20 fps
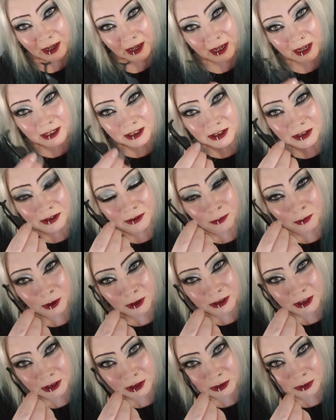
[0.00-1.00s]
I
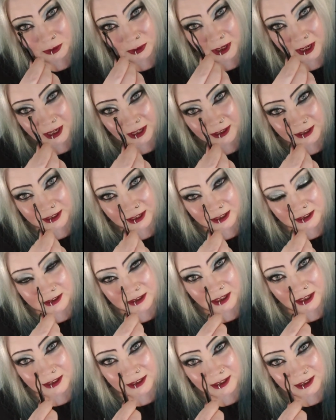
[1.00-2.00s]
wanted to add just
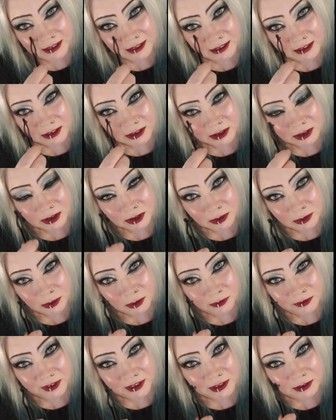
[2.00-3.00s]
that into the
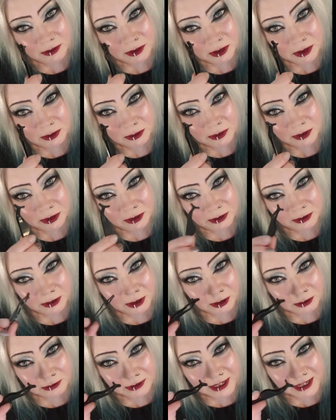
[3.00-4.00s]
video too, so you
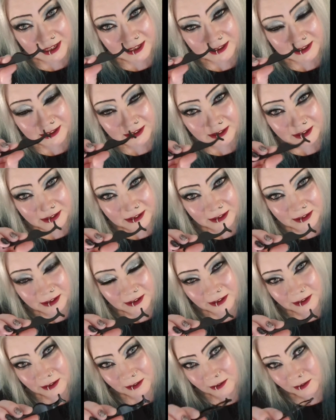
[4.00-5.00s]
know that.
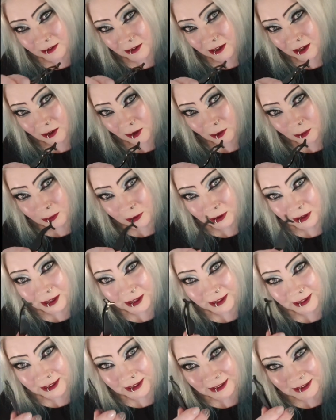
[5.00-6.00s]
I hope you
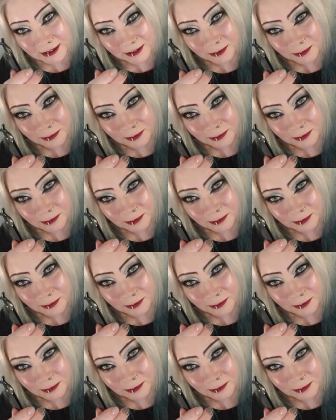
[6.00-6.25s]
like it.